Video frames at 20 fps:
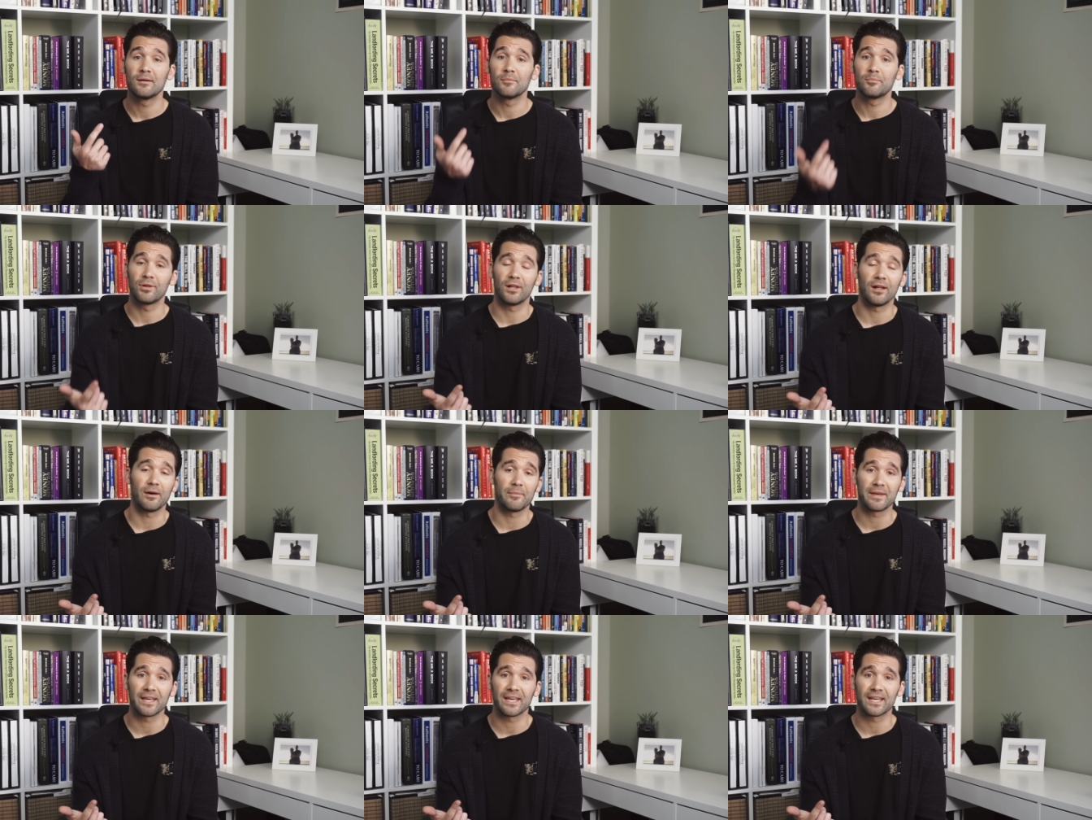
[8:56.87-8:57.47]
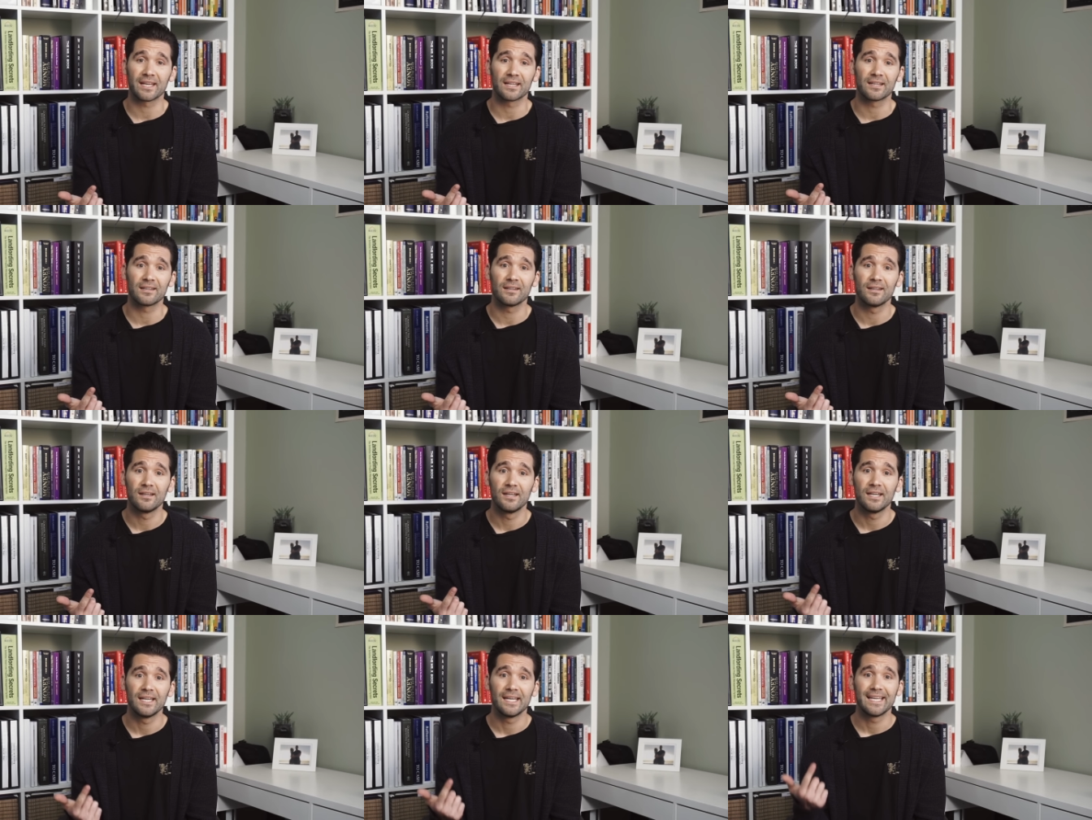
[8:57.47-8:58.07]
plumbing,
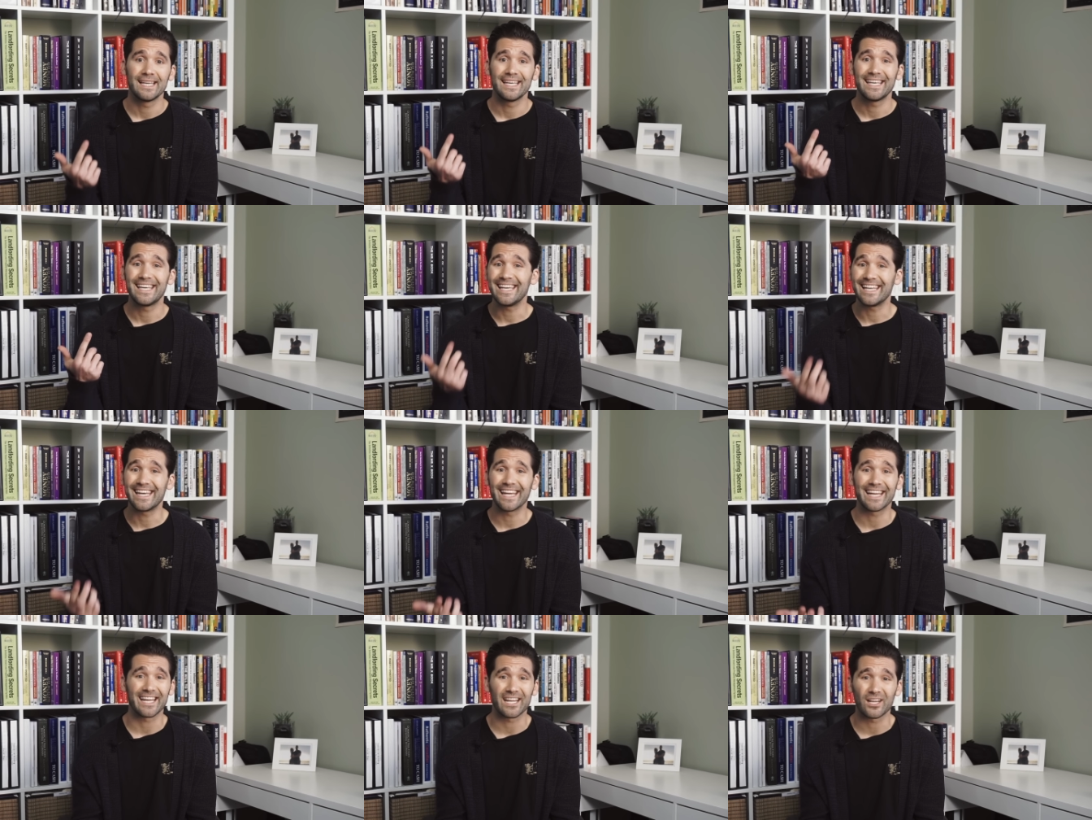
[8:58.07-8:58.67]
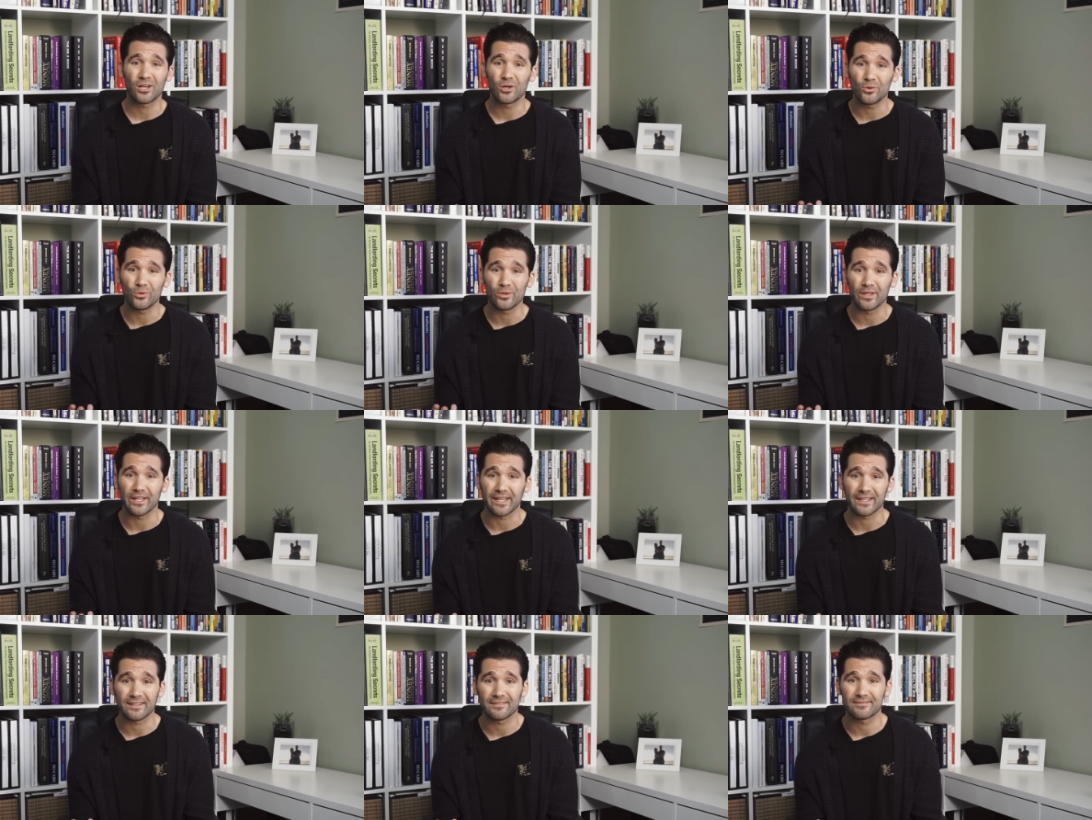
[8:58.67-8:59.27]
heating, and cooling.